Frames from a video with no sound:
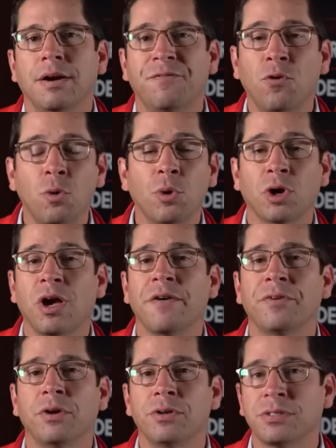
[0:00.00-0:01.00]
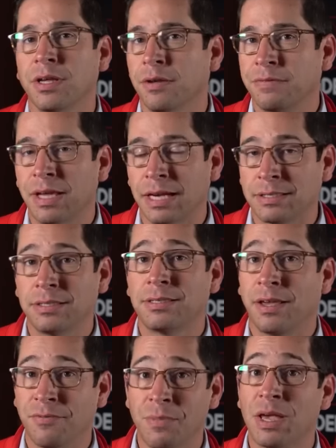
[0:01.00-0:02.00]
Former governors of Texas
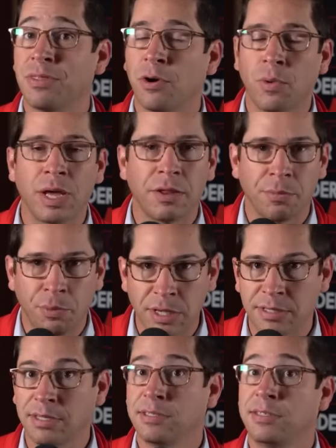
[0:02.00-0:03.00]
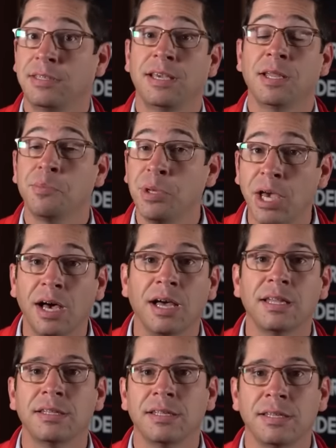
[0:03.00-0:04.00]
have made their way to the presidency and
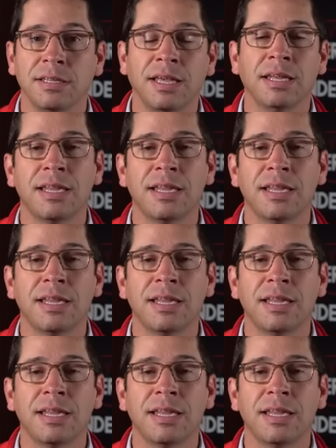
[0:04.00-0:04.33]
beyond in